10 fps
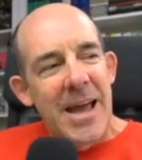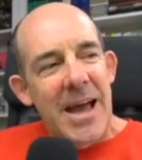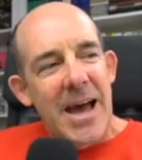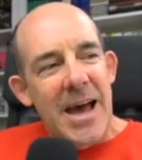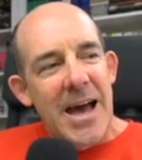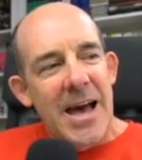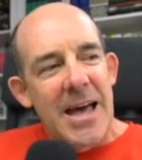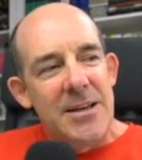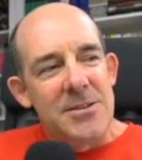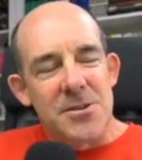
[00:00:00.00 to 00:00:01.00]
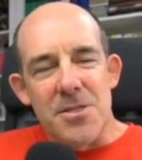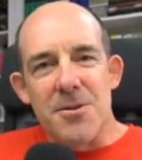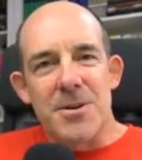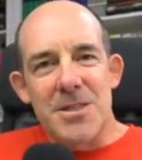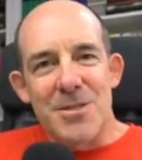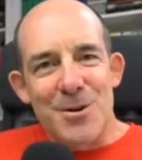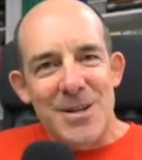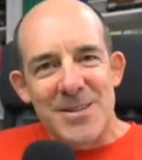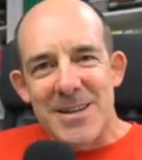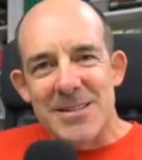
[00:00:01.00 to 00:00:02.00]
Uh, so thirty
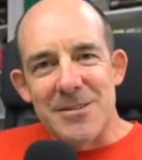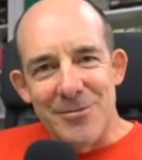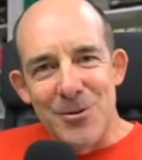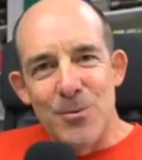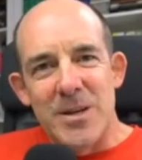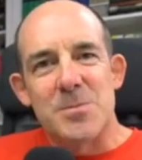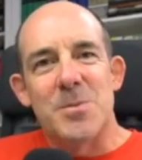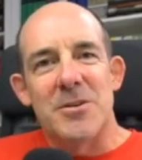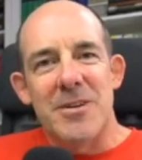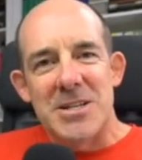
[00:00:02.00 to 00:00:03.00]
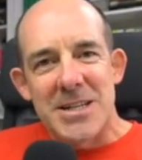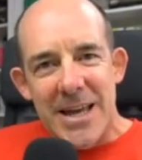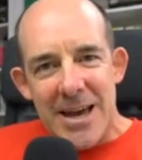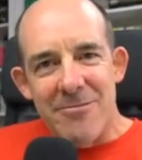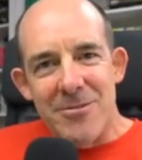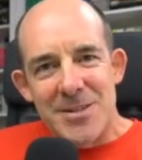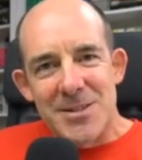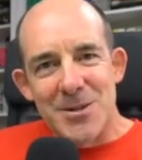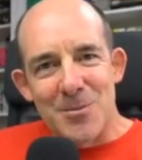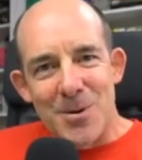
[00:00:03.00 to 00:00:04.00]
thirty takes a few weeks, but eventually every
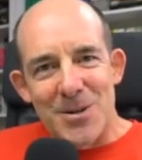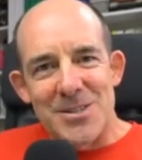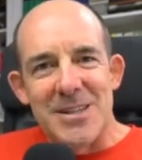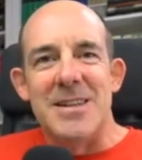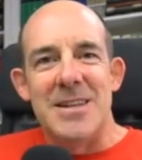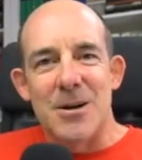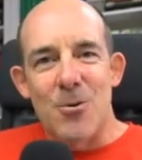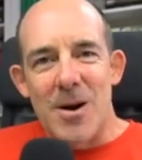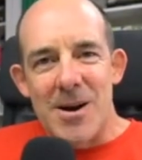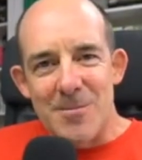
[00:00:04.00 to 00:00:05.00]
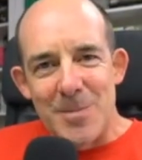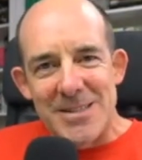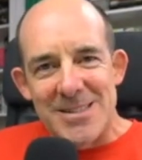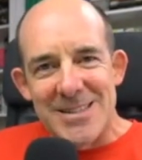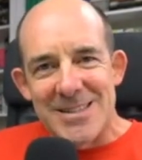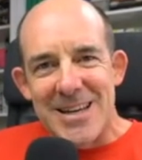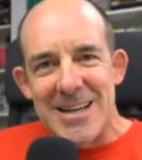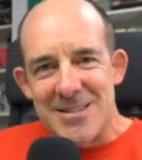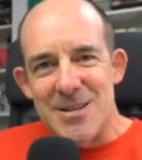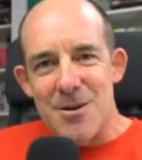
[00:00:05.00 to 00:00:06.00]
single person in the acquired business
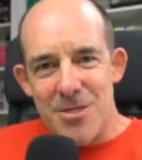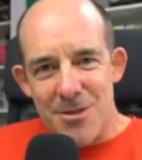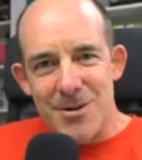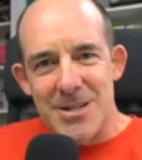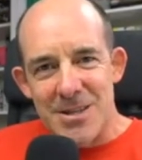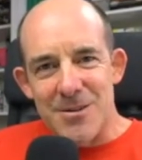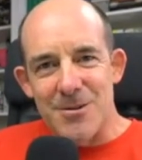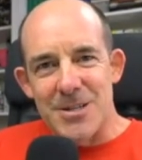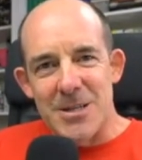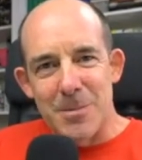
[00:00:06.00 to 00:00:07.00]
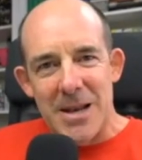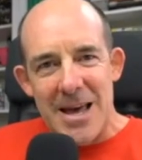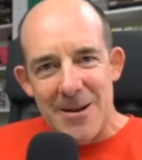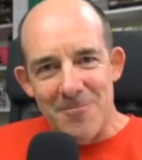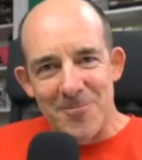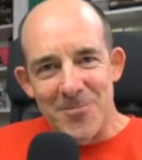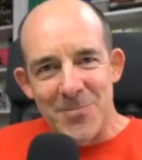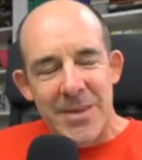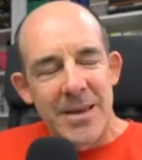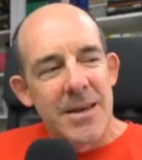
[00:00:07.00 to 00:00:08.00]
has their thirty thirty plan.
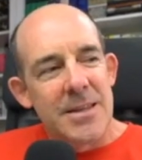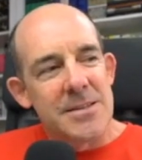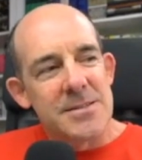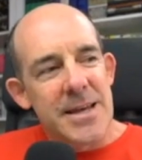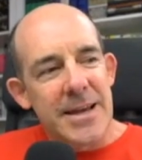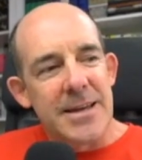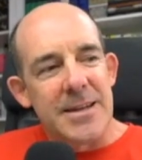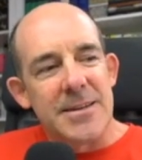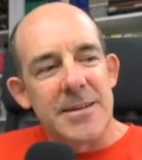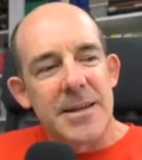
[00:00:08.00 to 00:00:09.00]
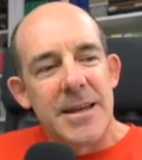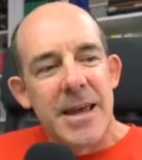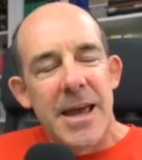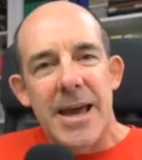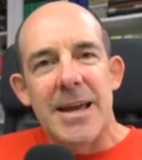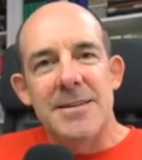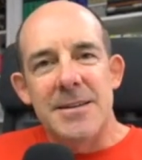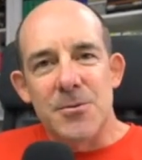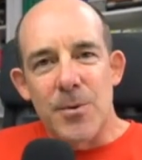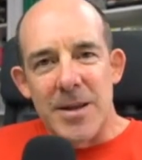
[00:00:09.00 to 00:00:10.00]
The second,
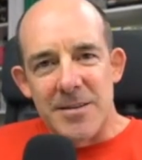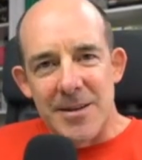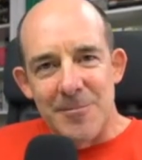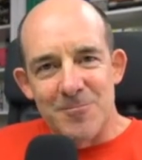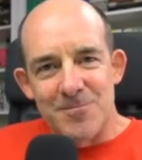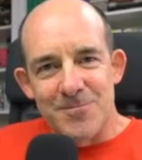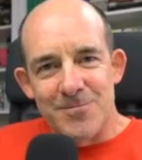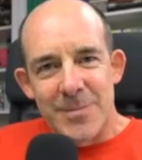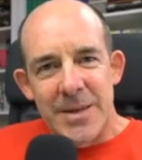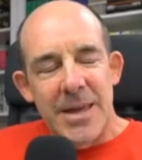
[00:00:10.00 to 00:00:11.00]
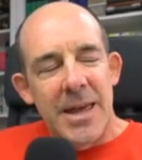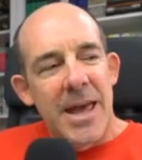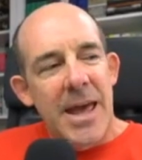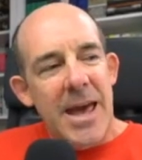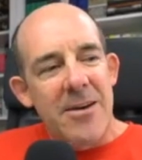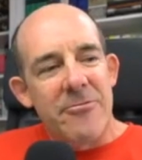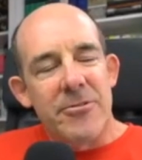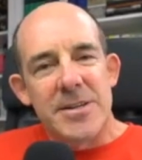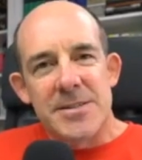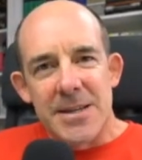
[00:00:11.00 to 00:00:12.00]
eighty twenty.
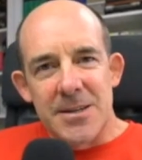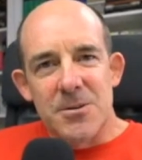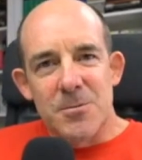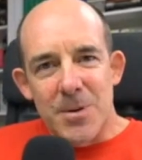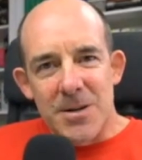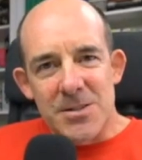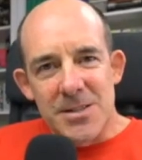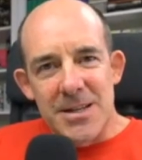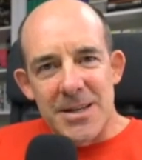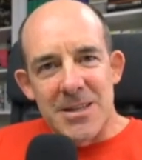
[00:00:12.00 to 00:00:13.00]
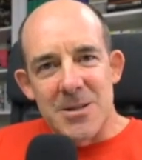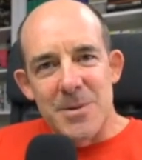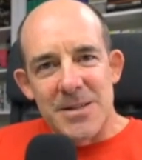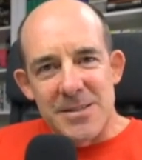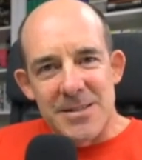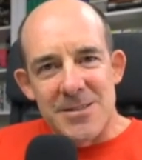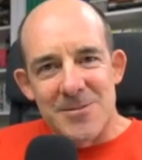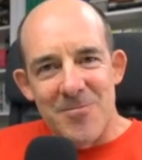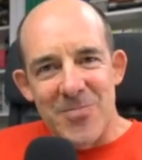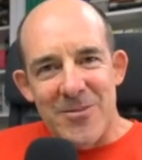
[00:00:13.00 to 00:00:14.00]
Every single person in the
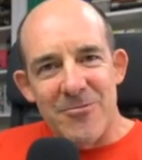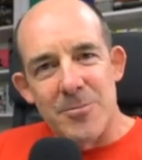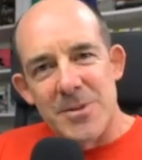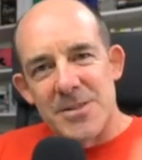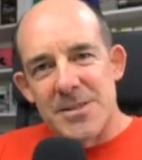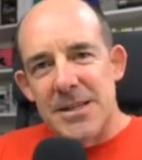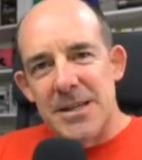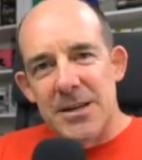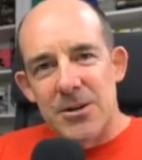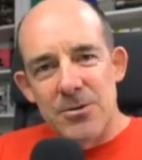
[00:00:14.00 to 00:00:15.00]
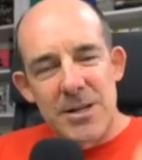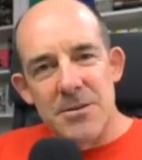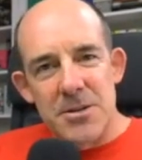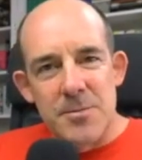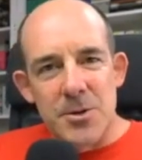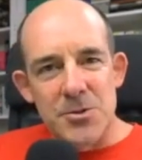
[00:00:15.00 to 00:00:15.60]
business, from the C E O down to the most